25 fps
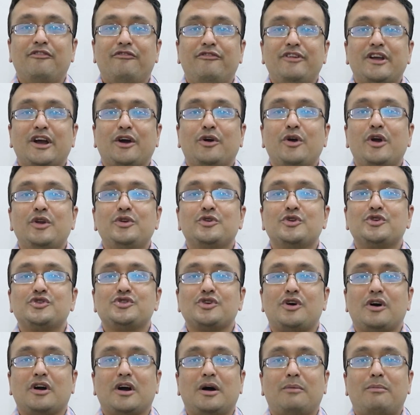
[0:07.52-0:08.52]
we are going to
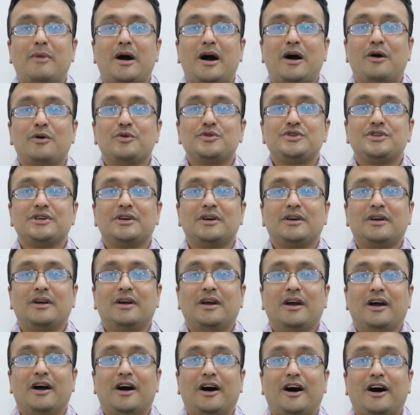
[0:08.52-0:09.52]
talk about
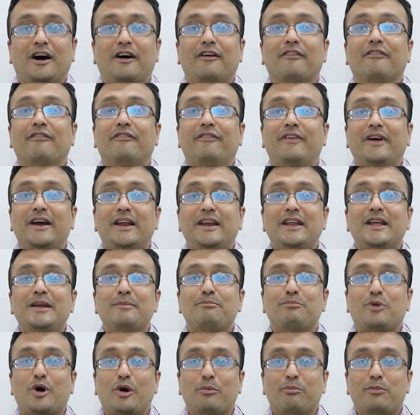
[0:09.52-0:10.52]
a very
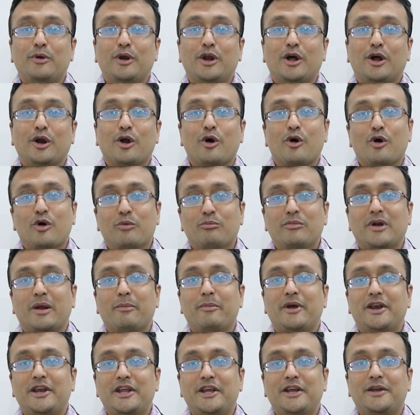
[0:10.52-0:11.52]
popular home
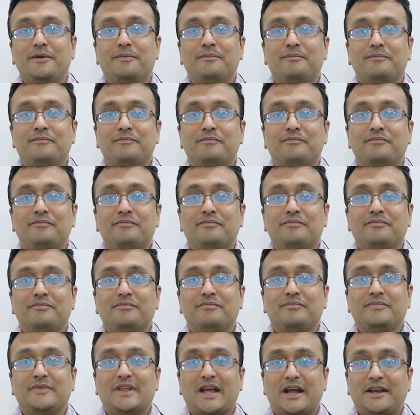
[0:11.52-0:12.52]
remedy,
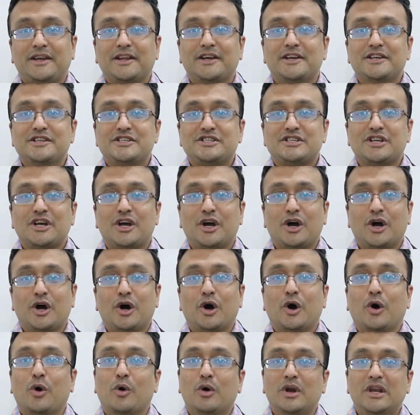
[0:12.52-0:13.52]
that is
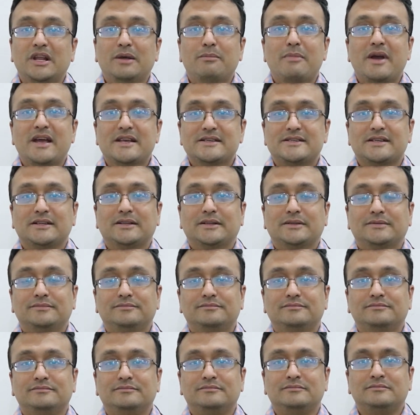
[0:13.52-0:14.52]
holy basil.
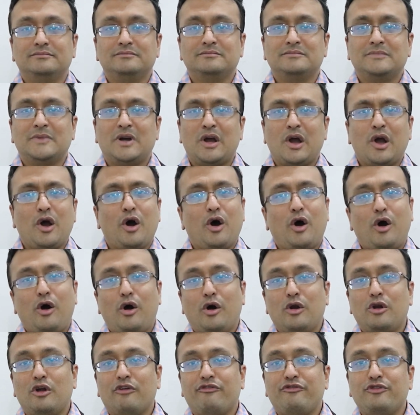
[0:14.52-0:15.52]

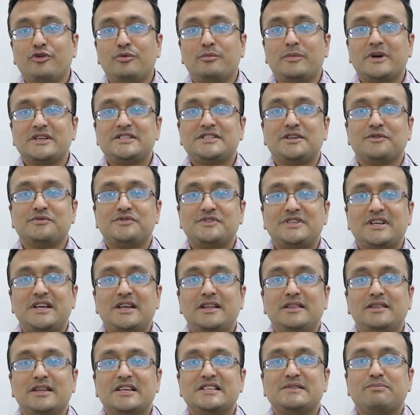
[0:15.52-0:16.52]
All of you must have
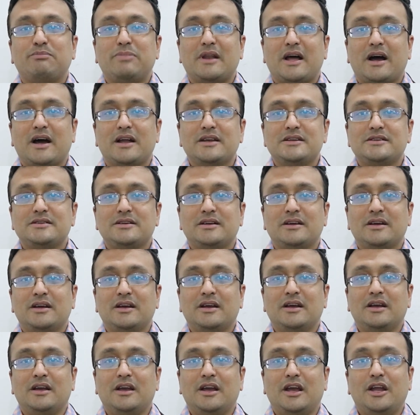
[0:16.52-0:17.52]
seen this plant
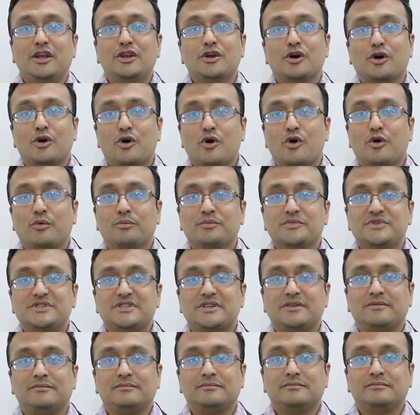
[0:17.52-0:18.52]
in your
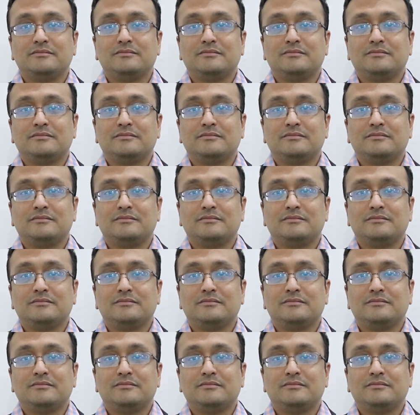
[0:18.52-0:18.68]
homes,